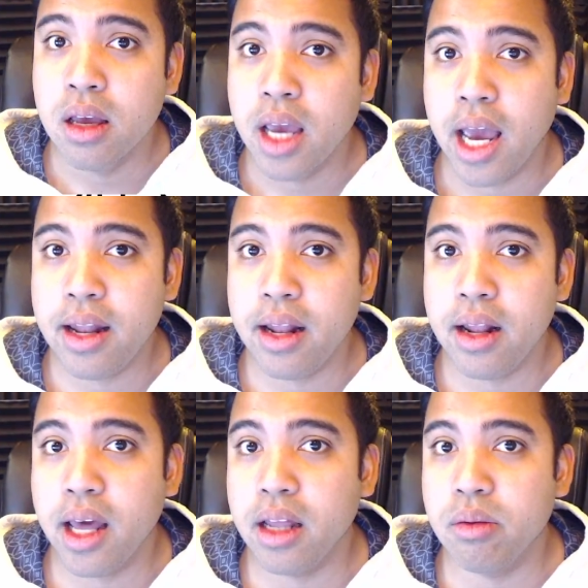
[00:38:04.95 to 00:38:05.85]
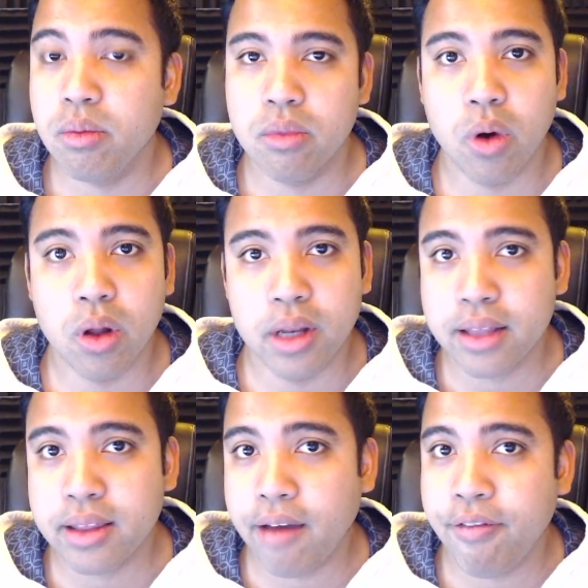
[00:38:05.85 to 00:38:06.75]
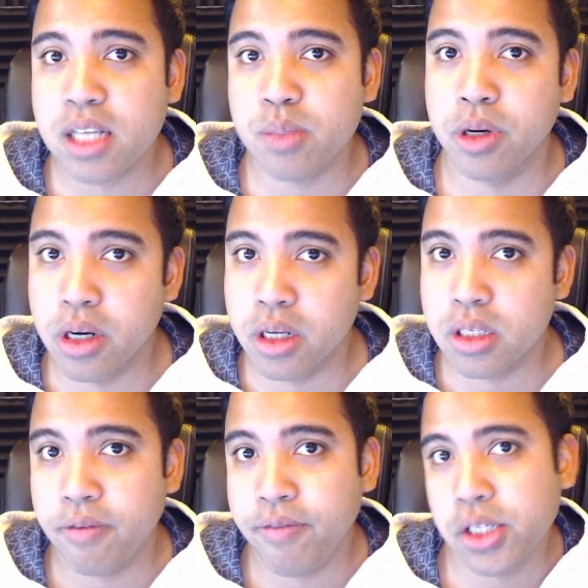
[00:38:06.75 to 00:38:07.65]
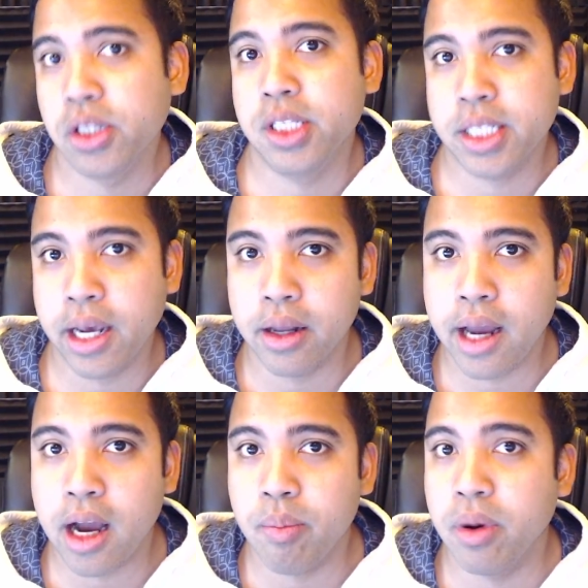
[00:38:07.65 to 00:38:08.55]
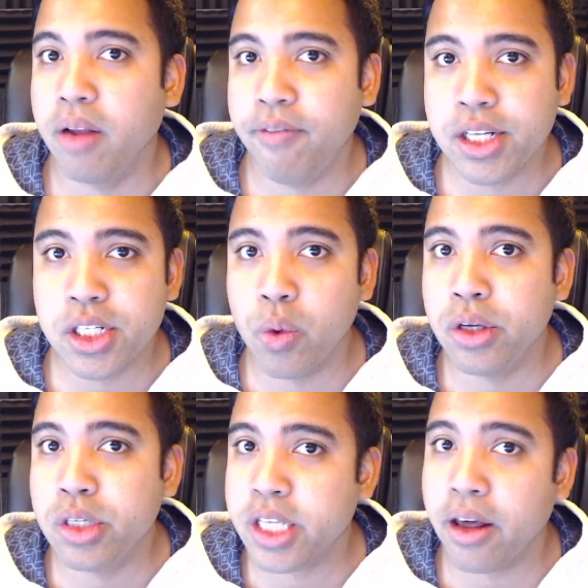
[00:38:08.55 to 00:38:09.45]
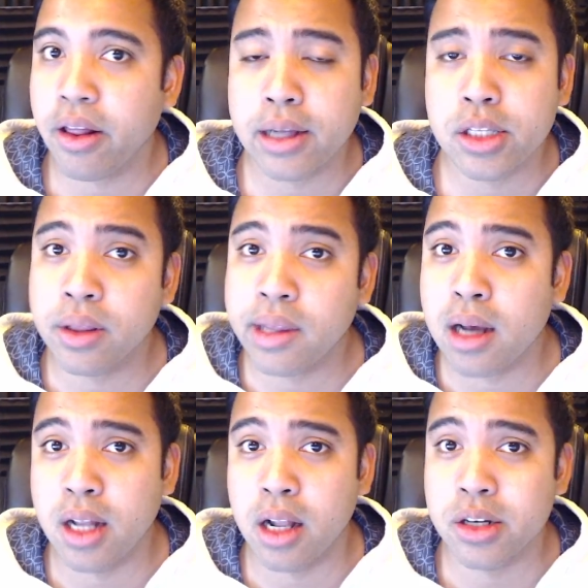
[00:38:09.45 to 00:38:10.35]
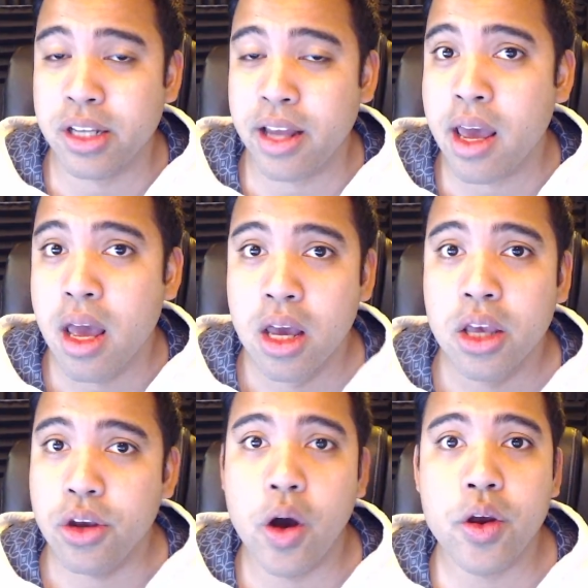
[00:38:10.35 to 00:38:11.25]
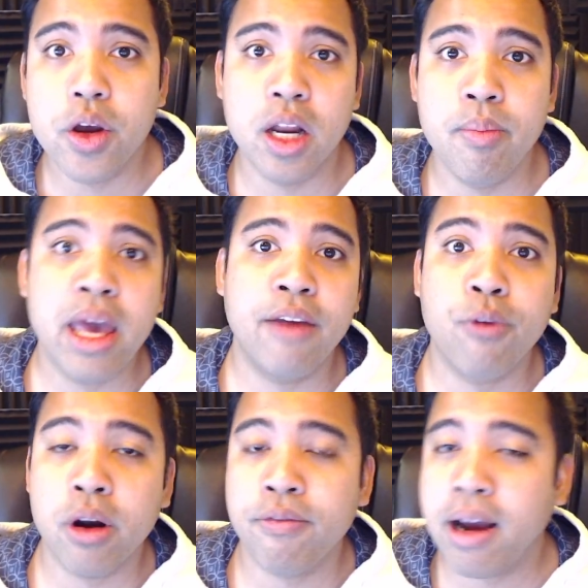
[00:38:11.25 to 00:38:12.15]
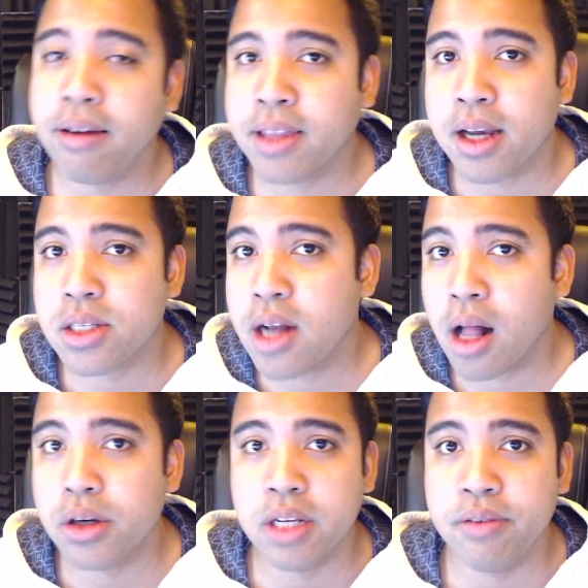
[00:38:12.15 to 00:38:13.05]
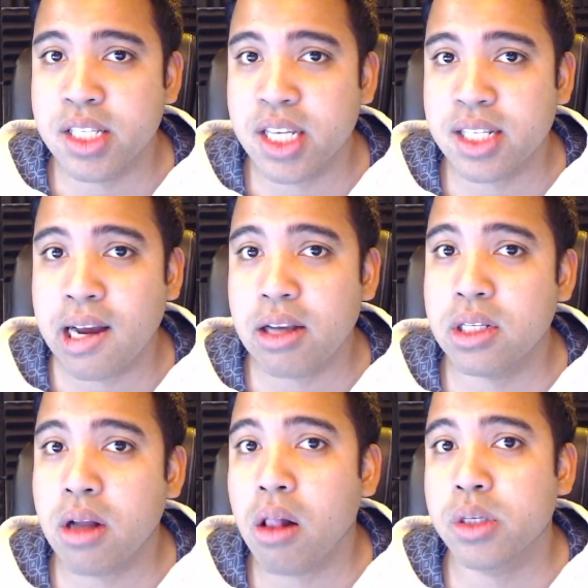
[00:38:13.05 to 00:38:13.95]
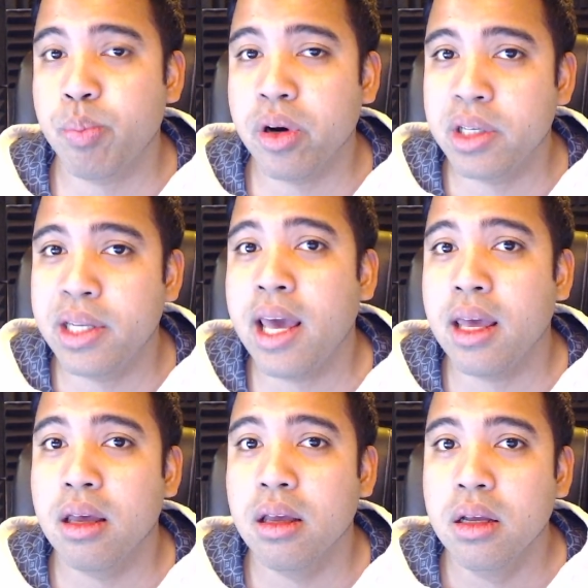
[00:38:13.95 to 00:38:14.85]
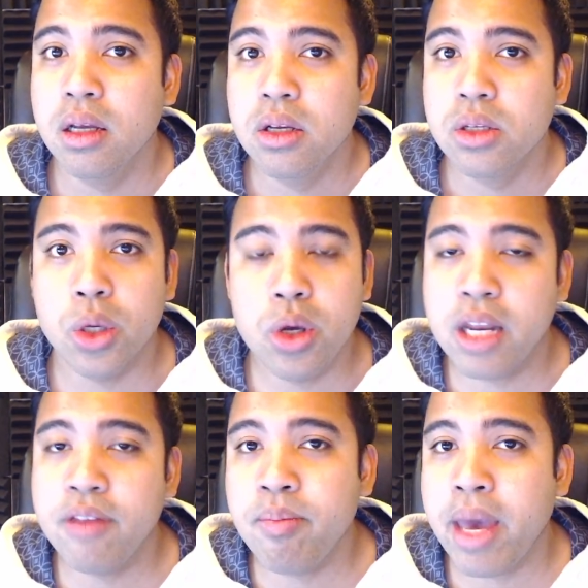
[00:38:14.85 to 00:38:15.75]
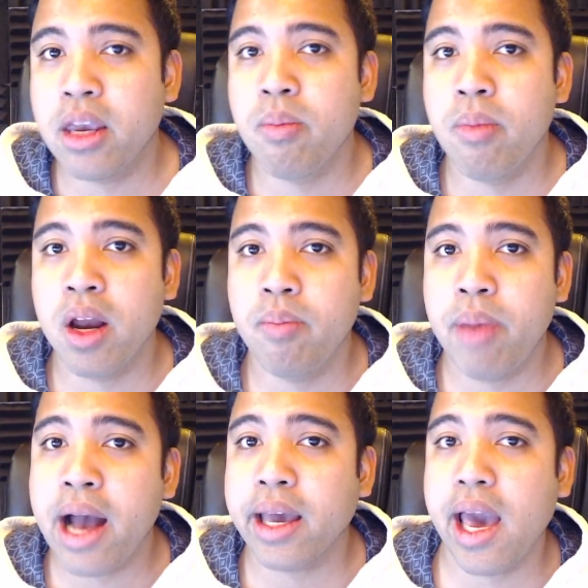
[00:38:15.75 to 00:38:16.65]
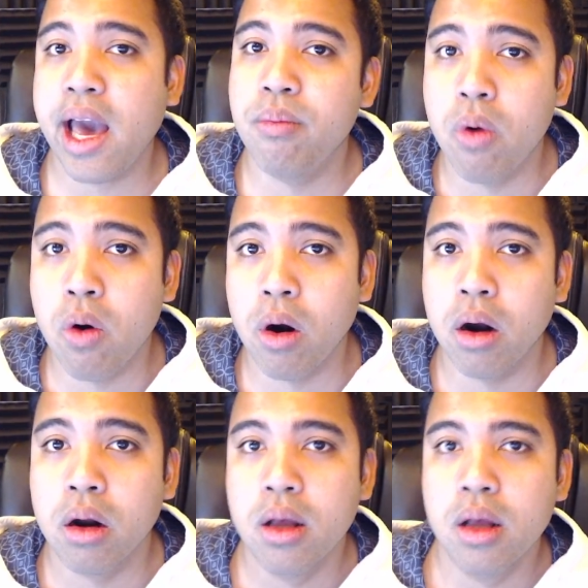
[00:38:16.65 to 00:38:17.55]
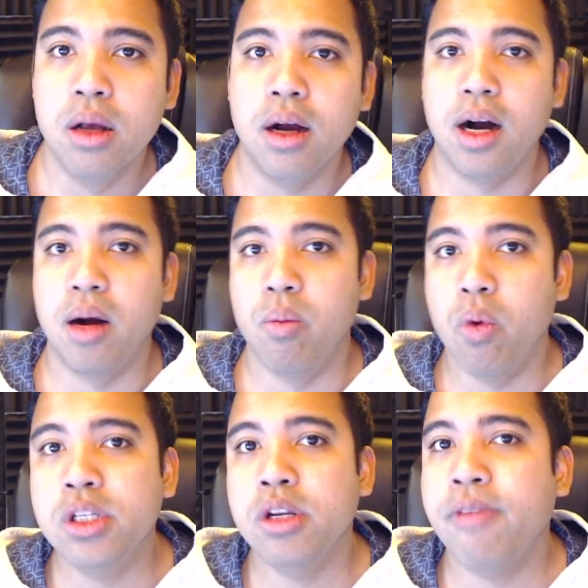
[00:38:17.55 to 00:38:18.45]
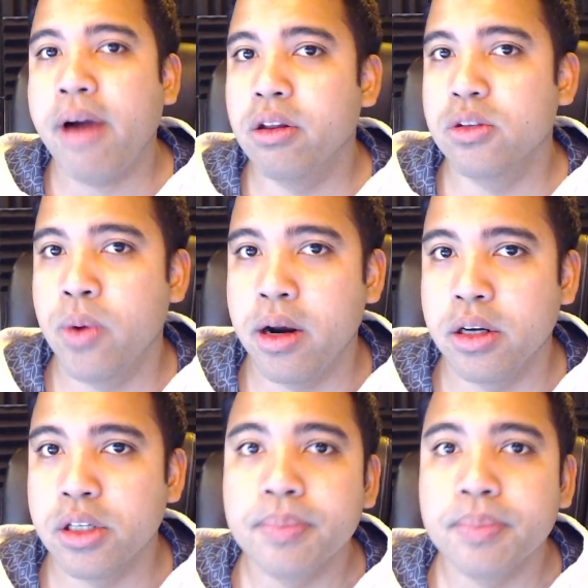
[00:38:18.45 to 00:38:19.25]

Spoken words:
and well, not that fast, but you're going to eventually scale it out. But eventually, when you scale it out to $1,000 a day, you're going to make $4,000 to $5,000, even $6,000 per day. So you can even make your money back and more once you find those winners.